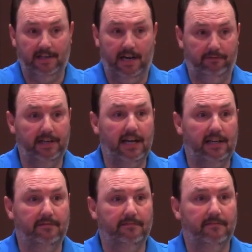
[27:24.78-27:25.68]
Every day.
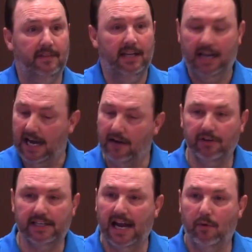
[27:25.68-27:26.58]

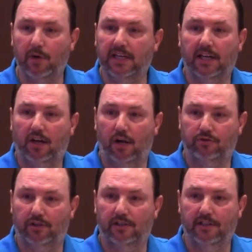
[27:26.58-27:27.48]
Every day we get
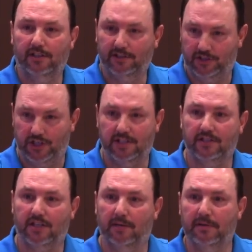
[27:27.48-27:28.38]
closer to
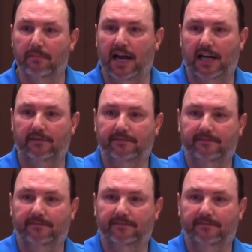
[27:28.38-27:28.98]
Jesus coming back.